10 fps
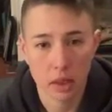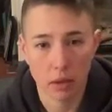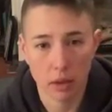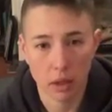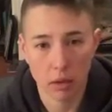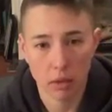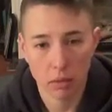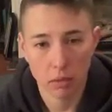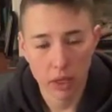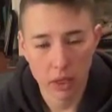There we go.
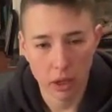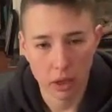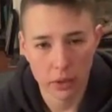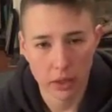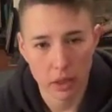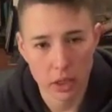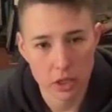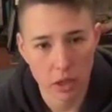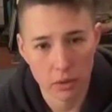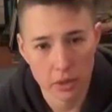Way to lay all the way down. Nice
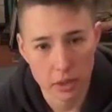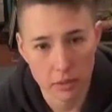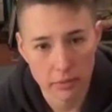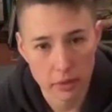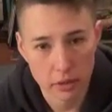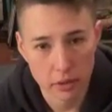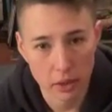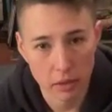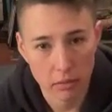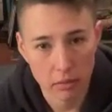job, Risa. That's
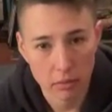great.